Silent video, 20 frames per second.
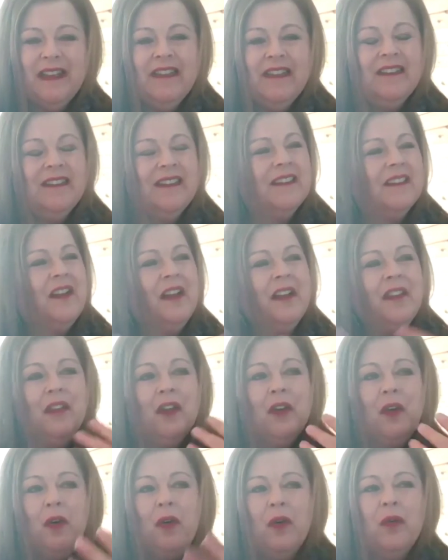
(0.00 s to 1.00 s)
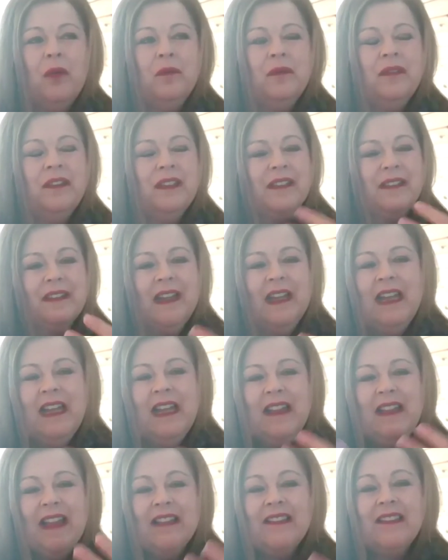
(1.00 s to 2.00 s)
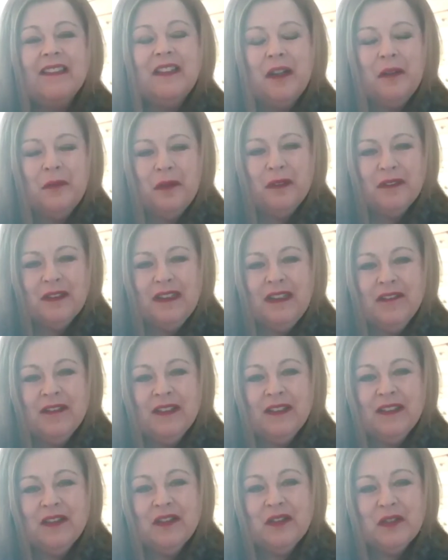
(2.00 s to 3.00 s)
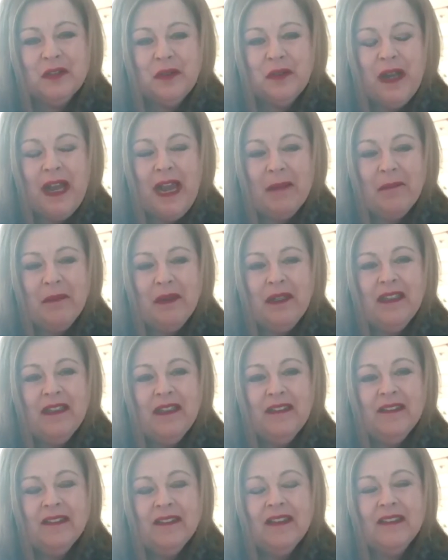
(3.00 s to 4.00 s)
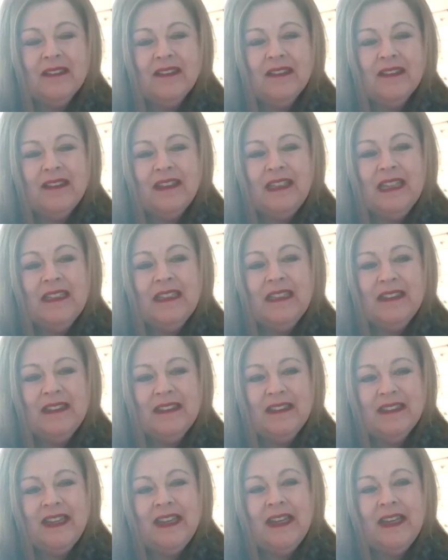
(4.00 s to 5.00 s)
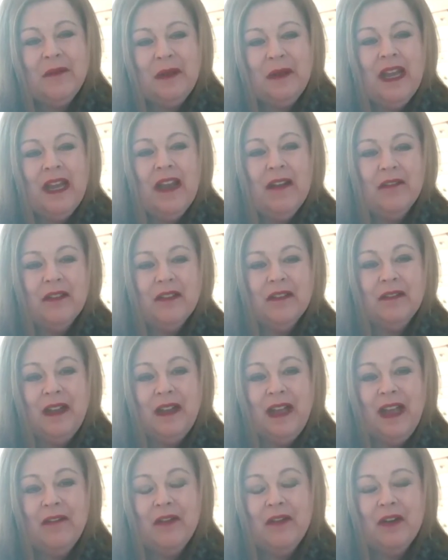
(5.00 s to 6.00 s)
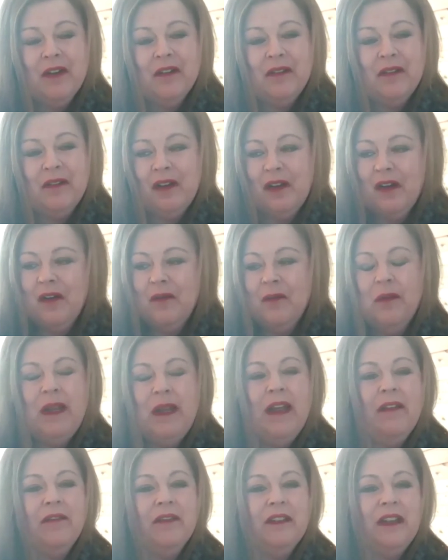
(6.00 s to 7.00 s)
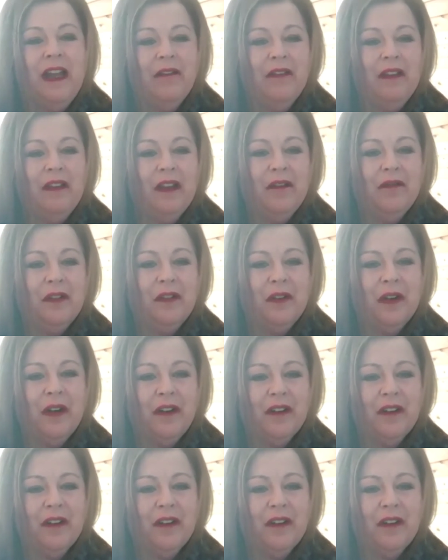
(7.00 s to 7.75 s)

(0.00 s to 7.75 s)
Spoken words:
things. It's not the homes. That's not what gives us true happiness. Because at the end of the day, we have to have love for